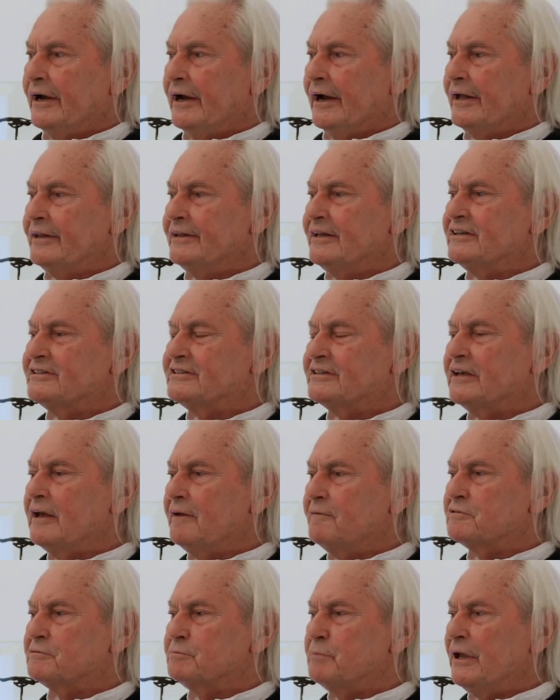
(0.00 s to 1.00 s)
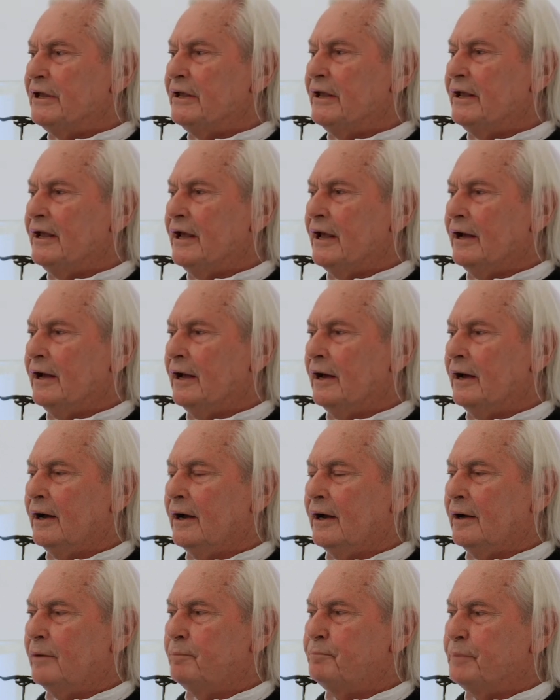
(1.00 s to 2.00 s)
And this gives me
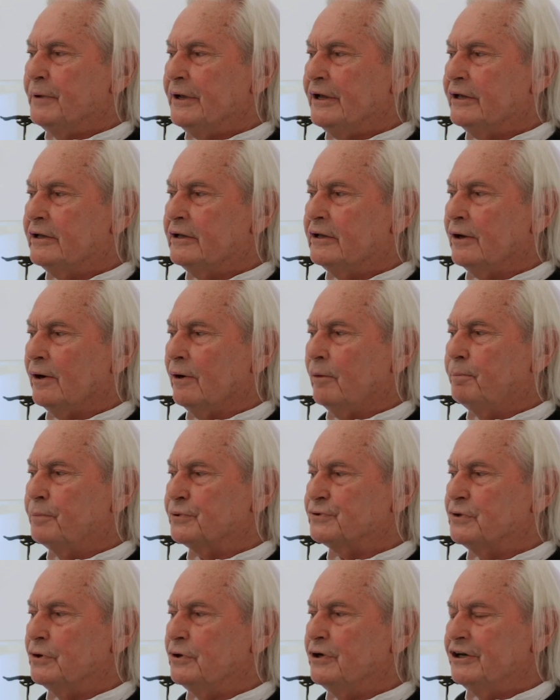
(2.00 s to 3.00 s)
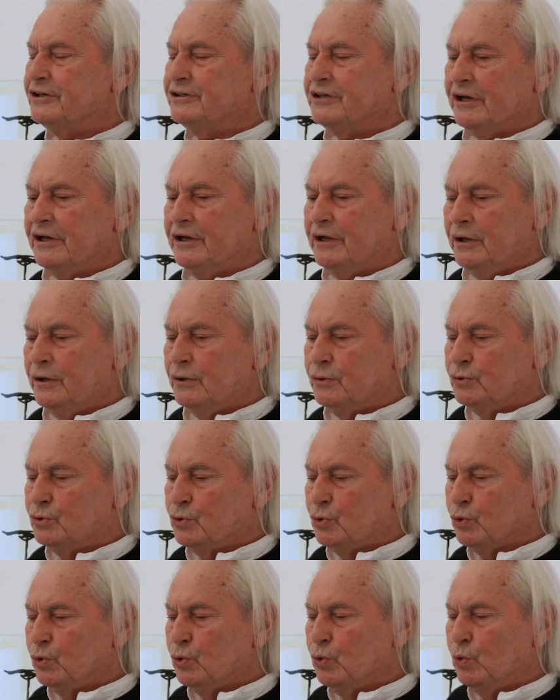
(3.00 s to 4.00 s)
a big opportunity
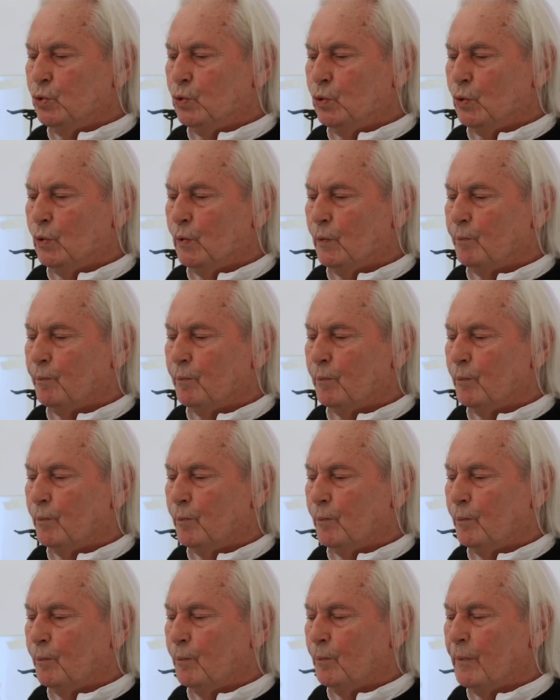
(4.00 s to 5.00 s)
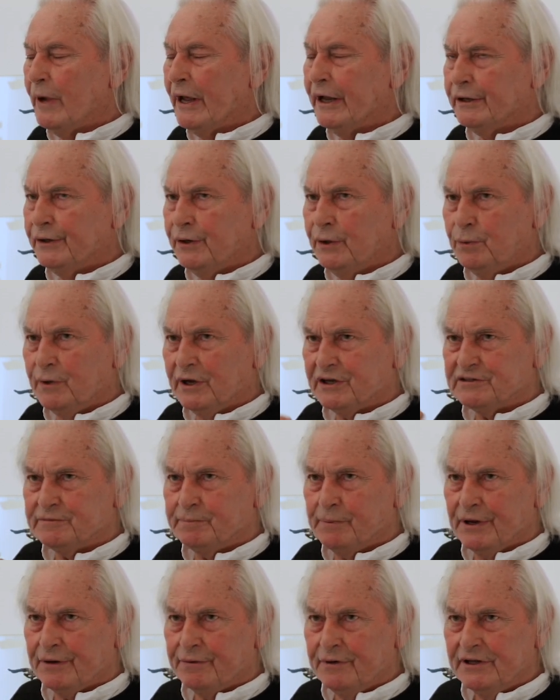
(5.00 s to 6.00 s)
to make new
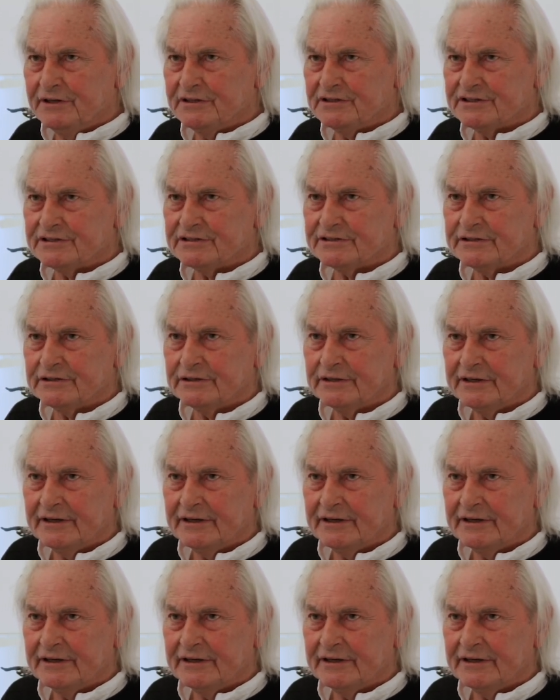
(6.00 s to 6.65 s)
experience,